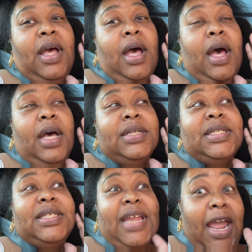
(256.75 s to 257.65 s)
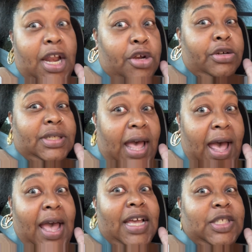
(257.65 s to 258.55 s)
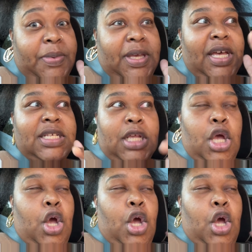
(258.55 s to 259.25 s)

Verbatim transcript: a standard size because